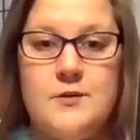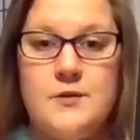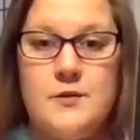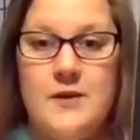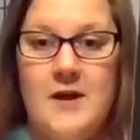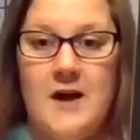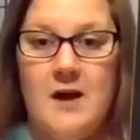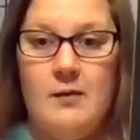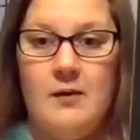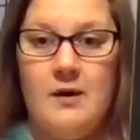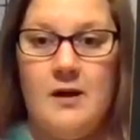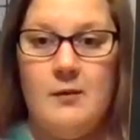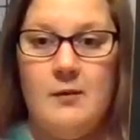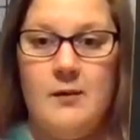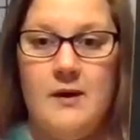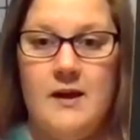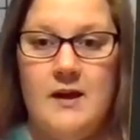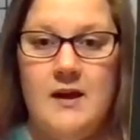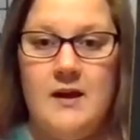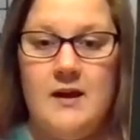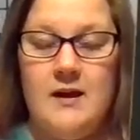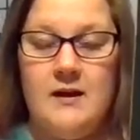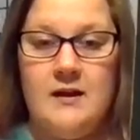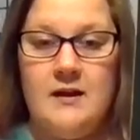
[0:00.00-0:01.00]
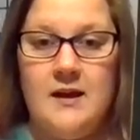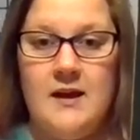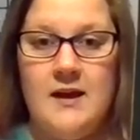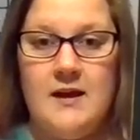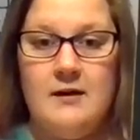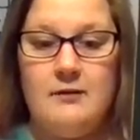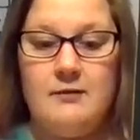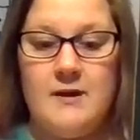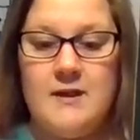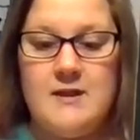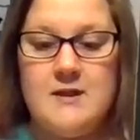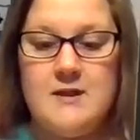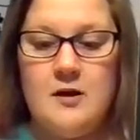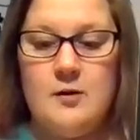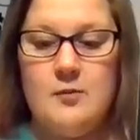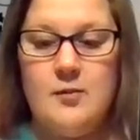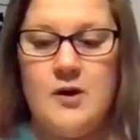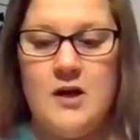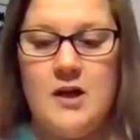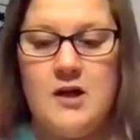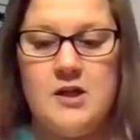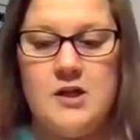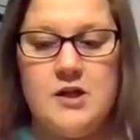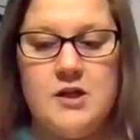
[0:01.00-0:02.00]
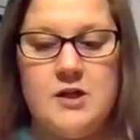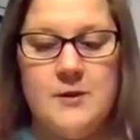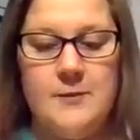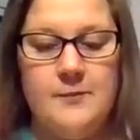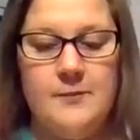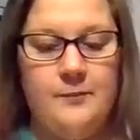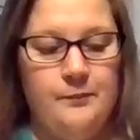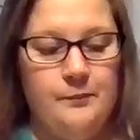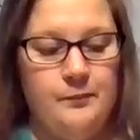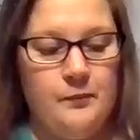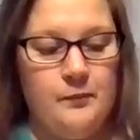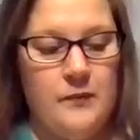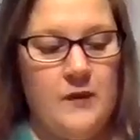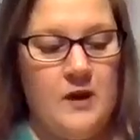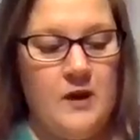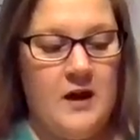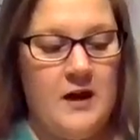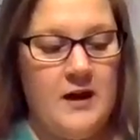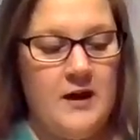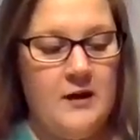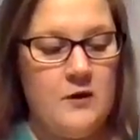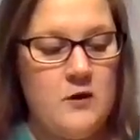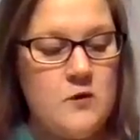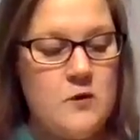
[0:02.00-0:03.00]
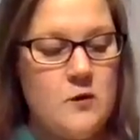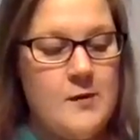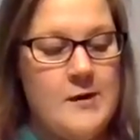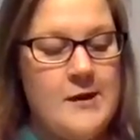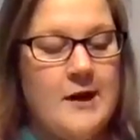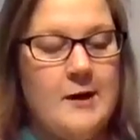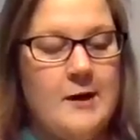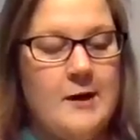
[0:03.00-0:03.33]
so that way we can rinse our brush. I also